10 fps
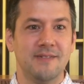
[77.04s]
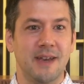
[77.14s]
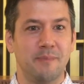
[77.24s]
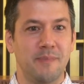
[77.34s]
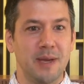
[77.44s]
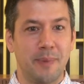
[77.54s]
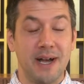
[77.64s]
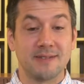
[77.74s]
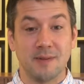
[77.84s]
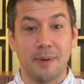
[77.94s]
that the
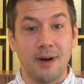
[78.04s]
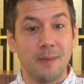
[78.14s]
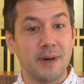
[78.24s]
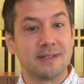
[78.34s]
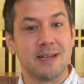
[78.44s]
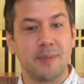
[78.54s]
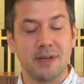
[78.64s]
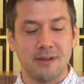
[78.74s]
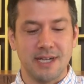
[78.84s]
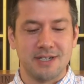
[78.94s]
Apostle Paul brings up in
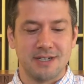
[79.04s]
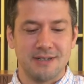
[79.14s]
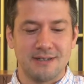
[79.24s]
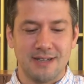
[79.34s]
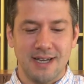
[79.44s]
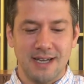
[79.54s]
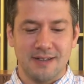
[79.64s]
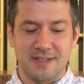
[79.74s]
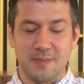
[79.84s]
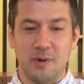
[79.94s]
Galatians
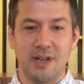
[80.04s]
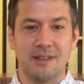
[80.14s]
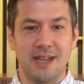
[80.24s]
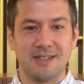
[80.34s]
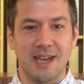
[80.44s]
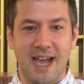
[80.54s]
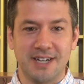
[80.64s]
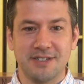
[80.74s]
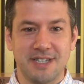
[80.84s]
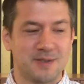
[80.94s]
this morning than to
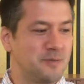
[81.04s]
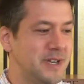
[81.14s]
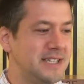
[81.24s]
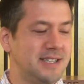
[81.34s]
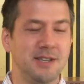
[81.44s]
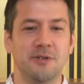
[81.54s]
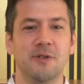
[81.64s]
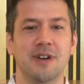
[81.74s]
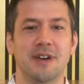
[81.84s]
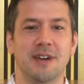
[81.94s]
actually just read to
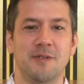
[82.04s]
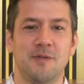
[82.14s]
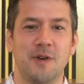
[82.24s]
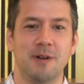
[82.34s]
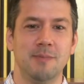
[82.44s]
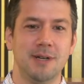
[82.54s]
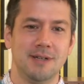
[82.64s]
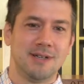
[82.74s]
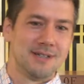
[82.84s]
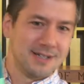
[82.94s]
you from
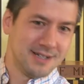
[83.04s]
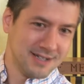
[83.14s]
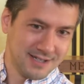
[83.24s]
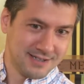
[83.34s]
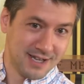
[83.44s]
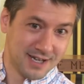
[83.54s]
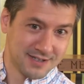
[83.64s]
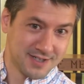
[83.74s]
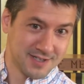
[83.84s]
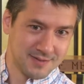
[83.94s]

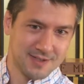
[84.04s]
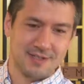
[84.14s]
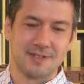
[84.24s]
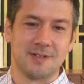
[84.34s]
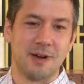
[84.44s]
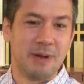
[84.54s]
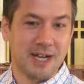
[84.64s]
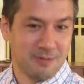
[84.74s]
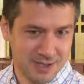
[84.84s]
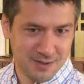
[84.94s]
Dr. Seuss. So I'm
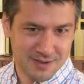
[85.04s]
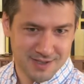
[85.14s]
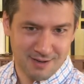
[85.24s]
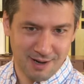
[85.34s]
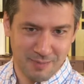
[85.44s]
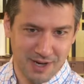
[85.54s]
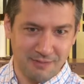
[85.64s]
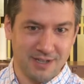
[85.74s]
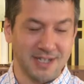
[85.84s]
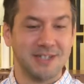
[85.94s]
not going to read the whole story, but I
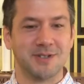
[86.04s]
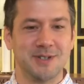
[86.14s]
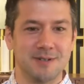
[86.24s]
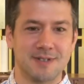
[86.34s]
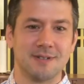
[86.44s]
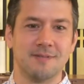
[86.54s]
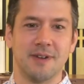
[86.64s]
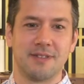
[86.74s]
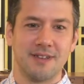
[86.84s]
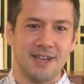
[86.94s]
want to introduce
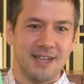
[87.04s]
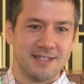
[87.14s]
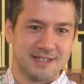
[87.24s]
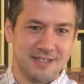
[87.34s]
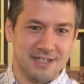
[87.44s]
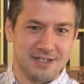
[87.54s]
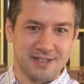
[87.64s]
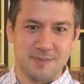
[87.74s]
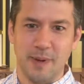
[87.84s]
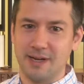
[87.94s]
with
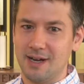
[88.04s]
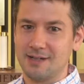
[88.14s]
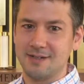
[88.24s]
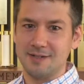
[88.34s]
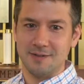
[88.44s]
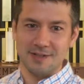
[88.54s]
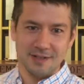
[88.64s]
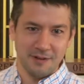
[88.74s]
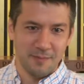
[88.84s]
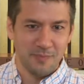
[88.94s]
Sneetches by Dr. Seuss.
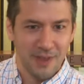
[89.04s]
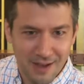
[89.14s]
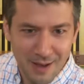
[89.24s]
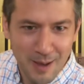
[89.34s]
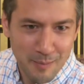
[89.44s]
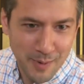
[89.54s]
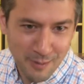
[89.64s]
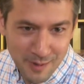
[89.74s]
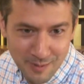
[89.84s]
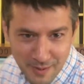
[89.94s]
So
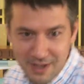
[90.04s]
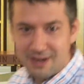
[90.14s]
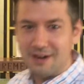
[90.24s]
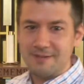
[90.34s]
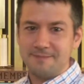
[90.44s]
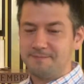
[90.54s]
bear with me here.